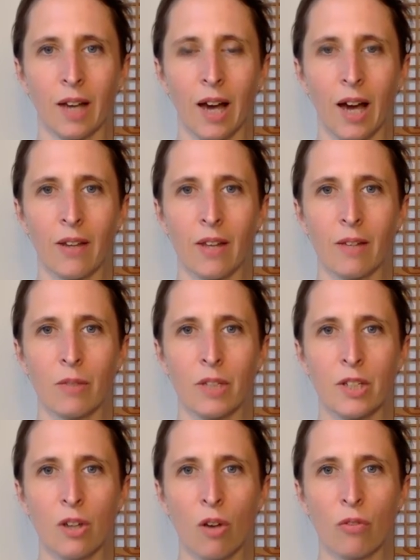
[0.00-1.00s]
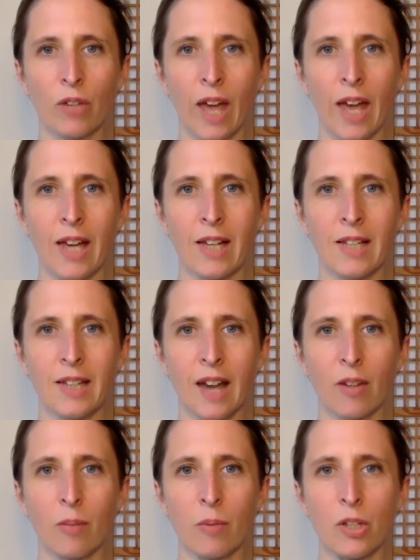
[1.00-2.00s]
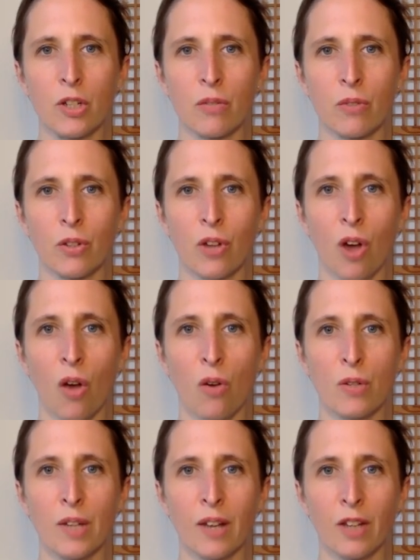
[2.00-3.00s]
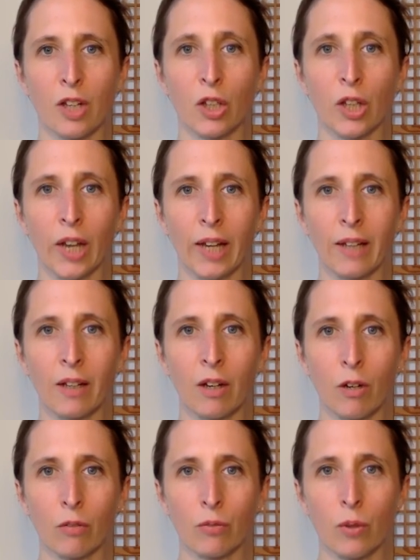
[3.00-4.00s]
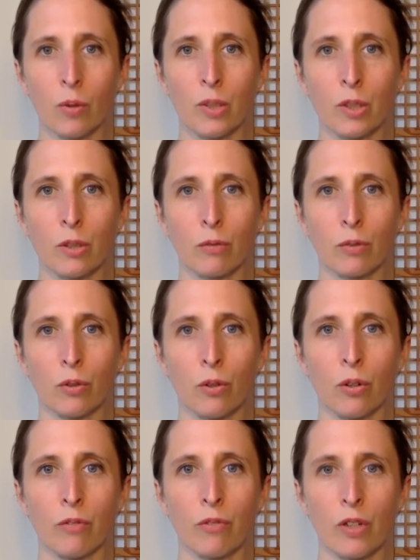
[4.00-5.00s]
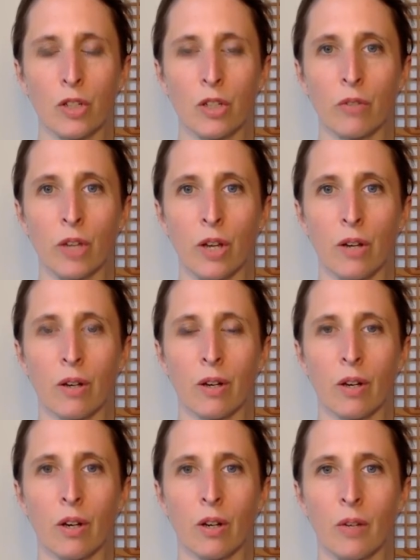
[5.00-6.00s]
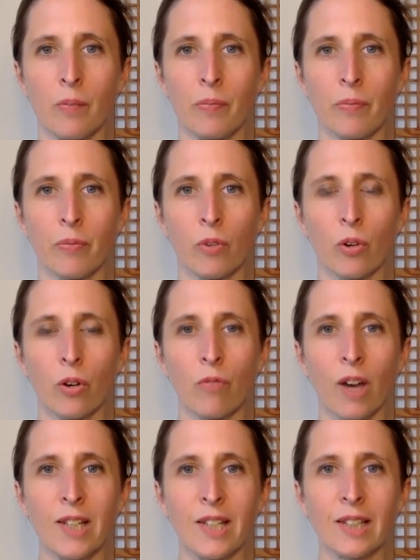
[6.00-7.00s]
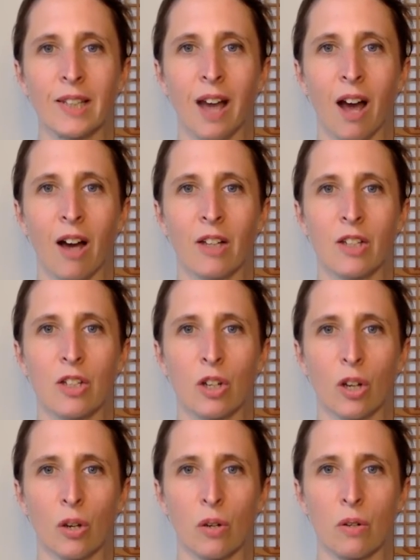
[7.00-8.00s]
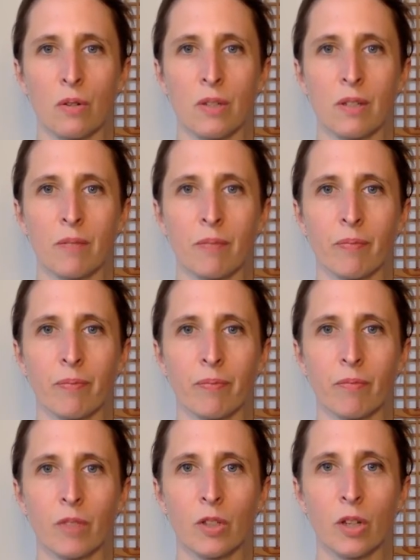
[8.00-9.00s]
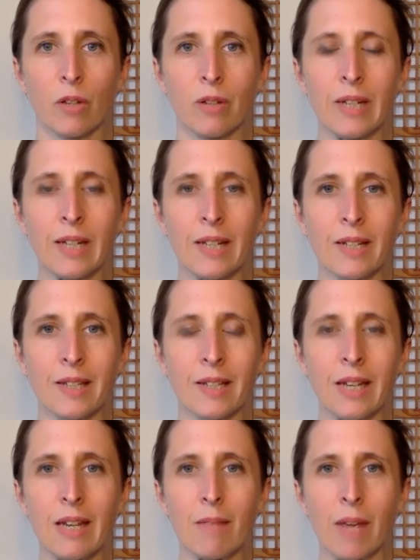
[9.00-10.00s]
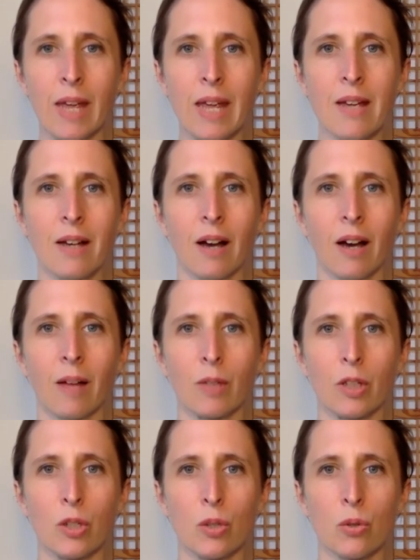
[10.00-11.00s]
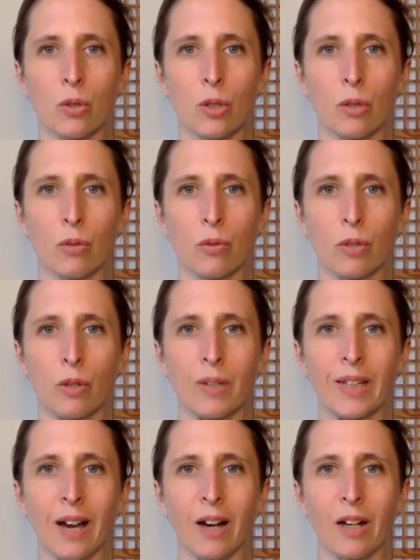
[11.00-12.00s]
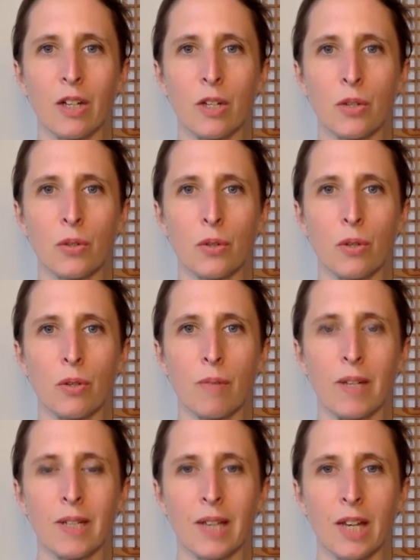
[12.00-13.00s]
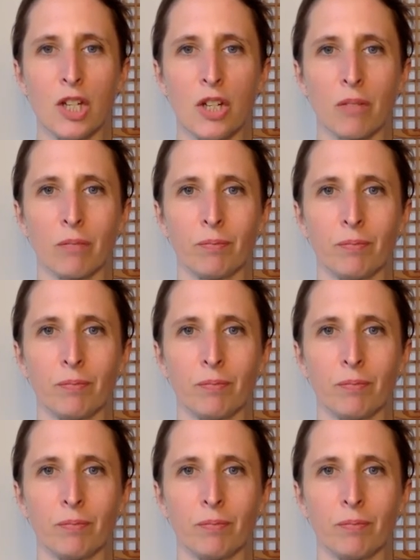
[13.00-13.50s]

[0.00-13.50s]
And then with a soft gaze down the bridge of the nose, either looking forward at the floor in front of you, or inviting the eyes to close. You don't need to see me. I'm going to talk you through and guide you through the meditation.